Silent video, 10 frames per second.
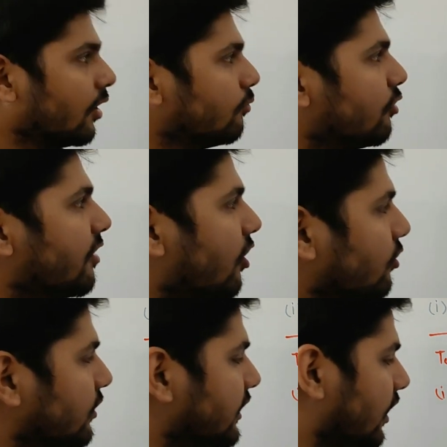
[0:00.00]
Moving on
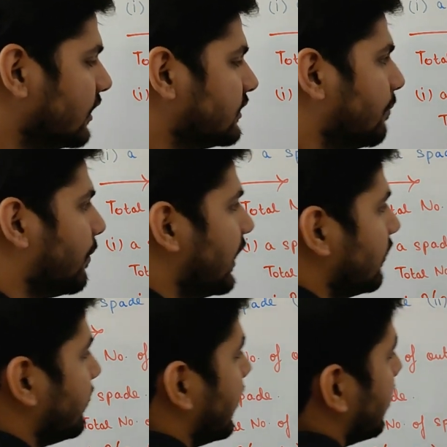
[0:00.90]
to the third
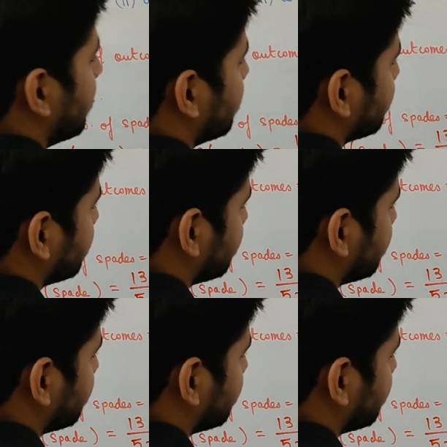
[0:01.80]
subpart, we have